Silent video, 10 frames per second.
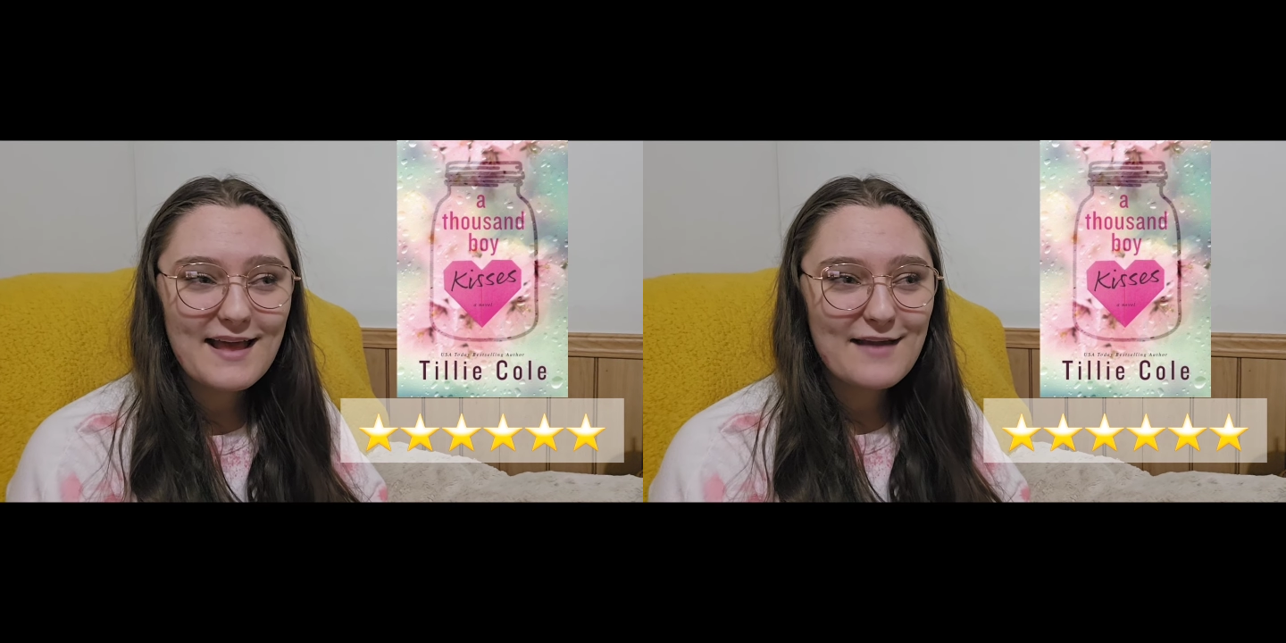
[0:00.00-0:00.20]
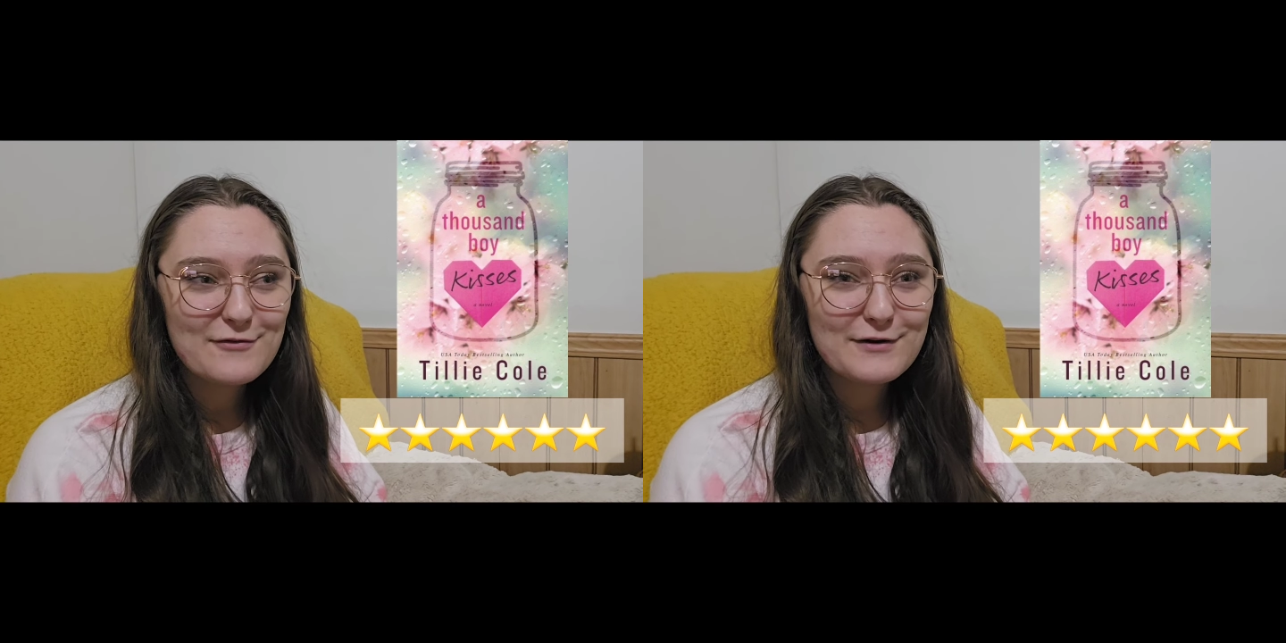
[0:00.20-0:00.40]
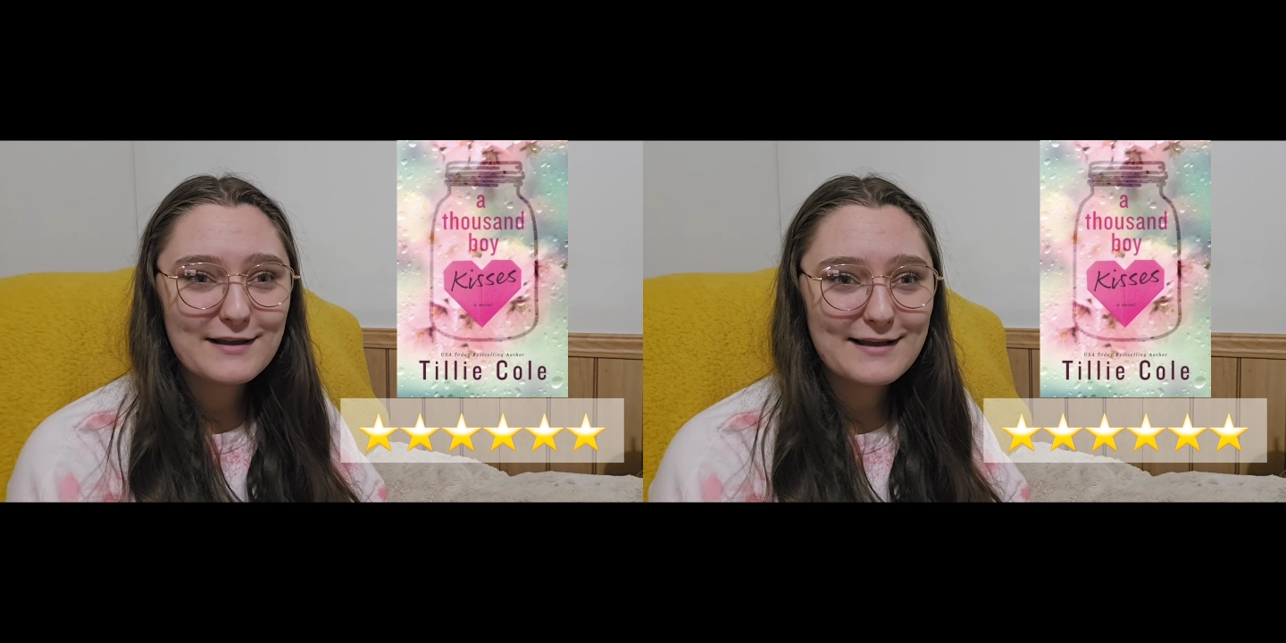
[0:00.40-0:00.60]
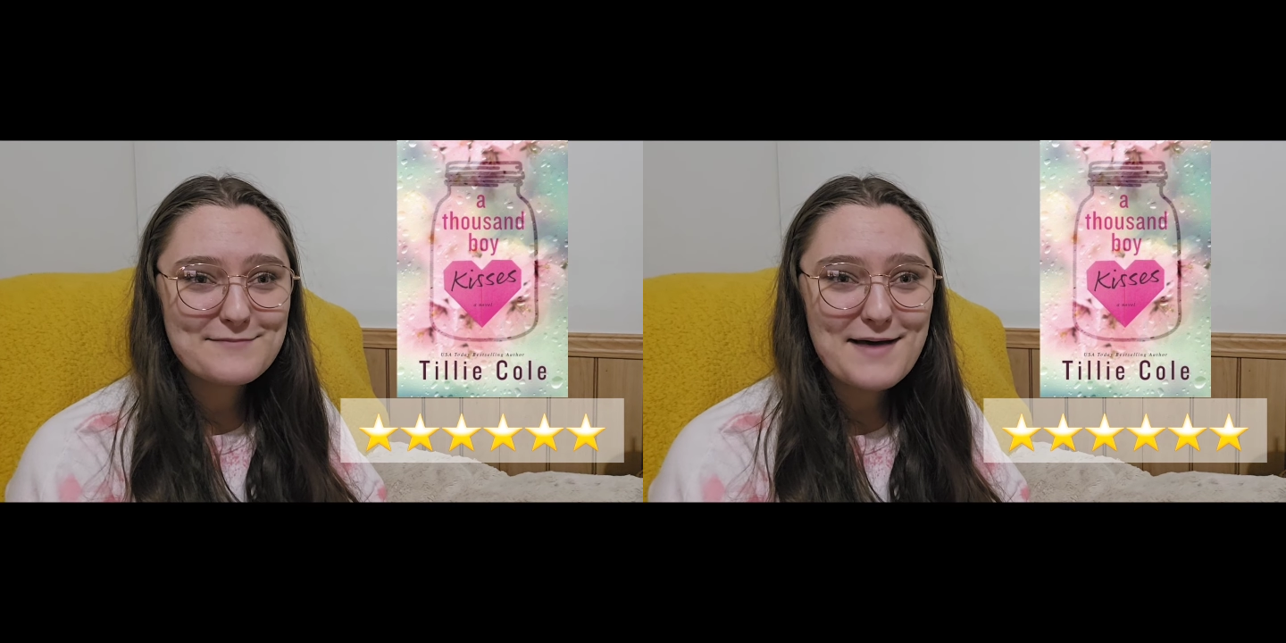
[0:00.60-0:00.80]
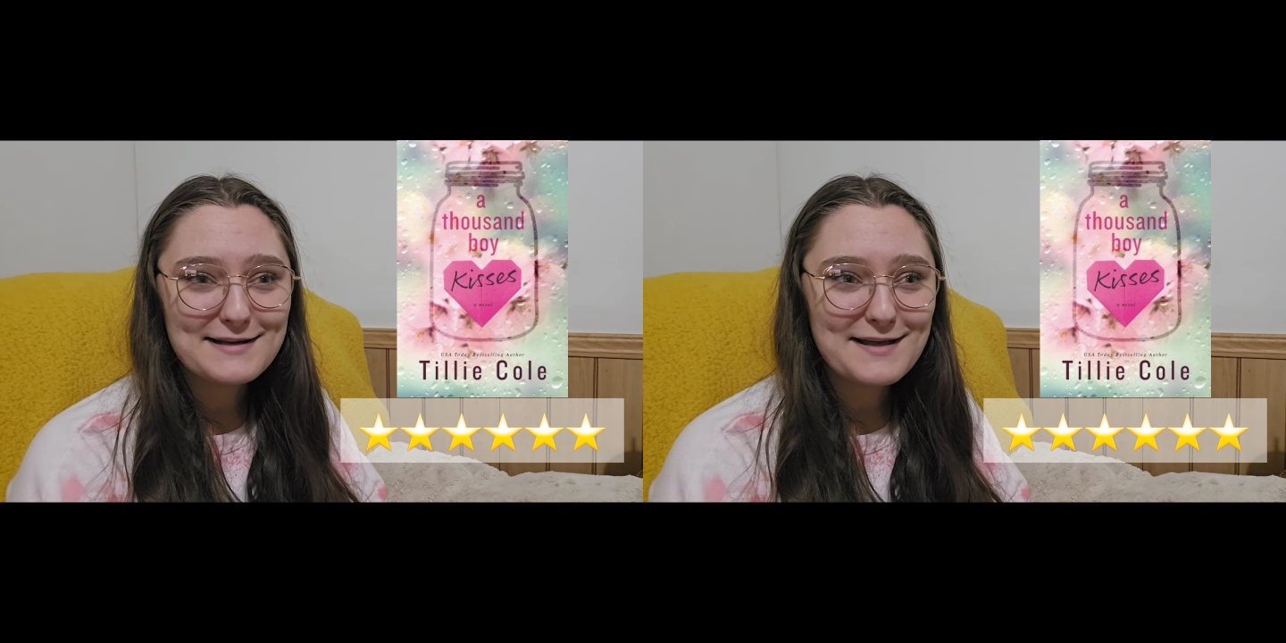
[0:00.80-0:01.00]
ever again in
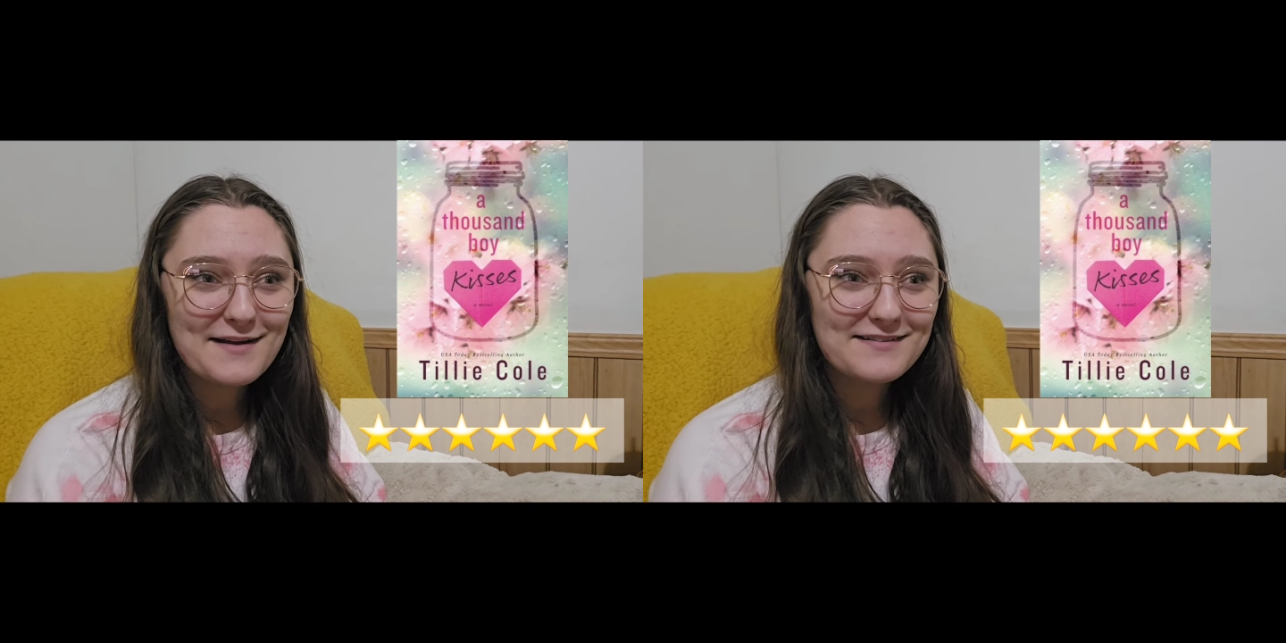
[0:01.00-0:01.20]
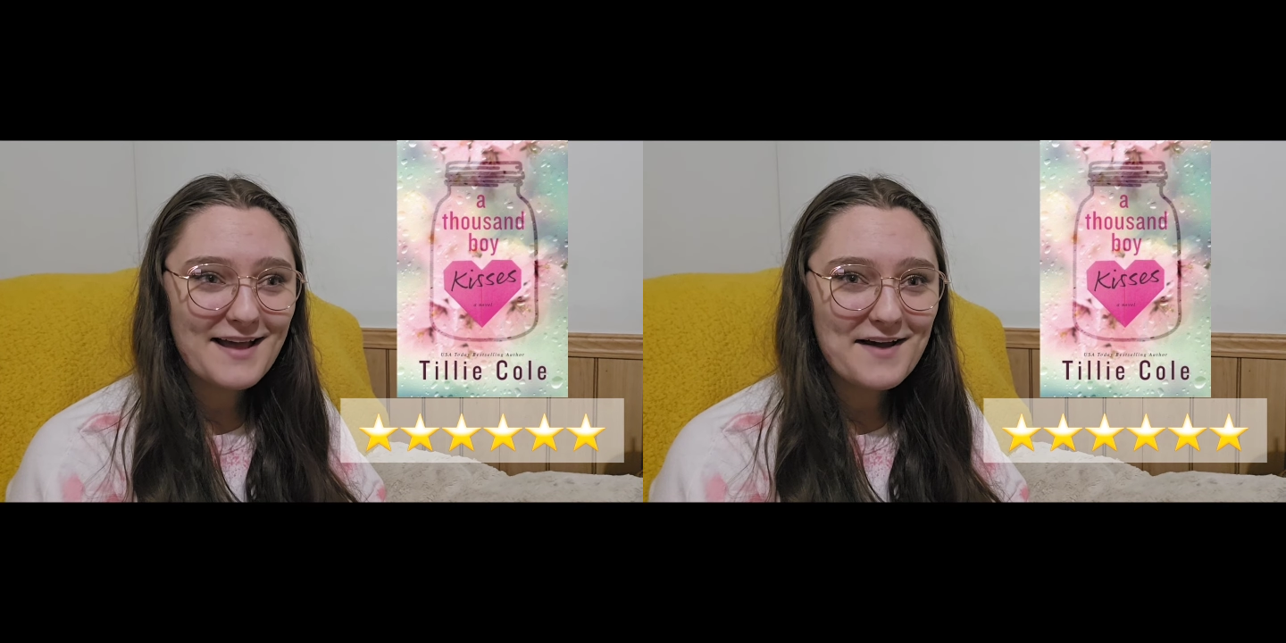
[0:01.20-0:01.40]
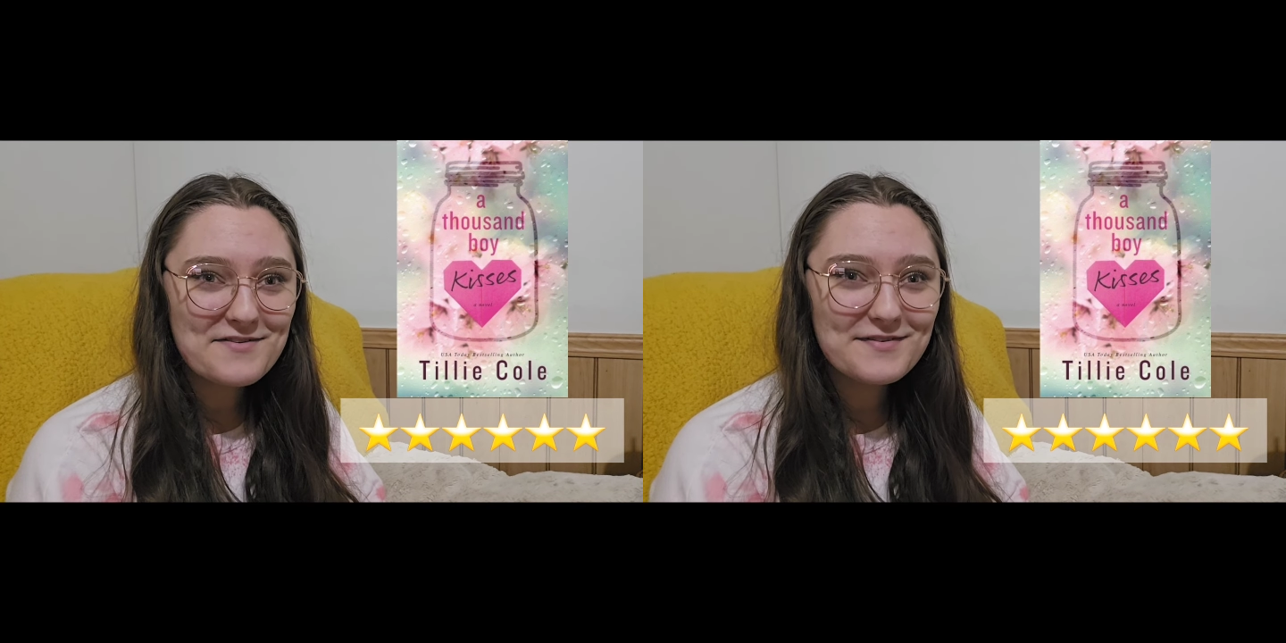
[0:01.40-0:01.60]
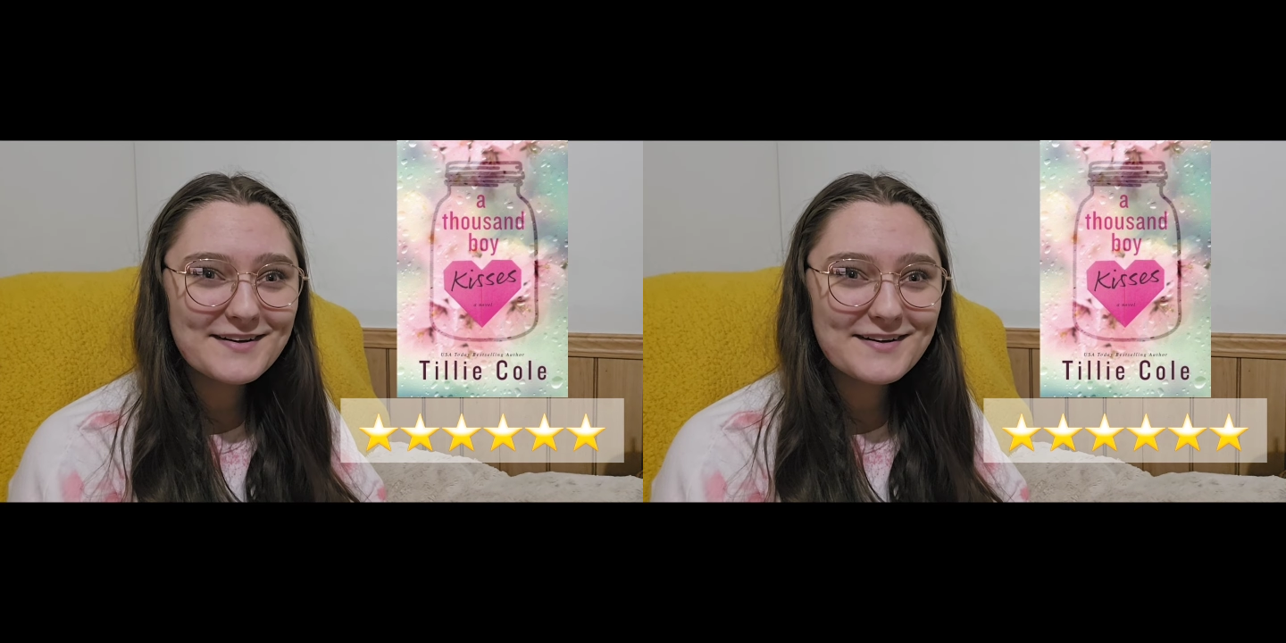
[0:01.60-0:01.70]
my entire life.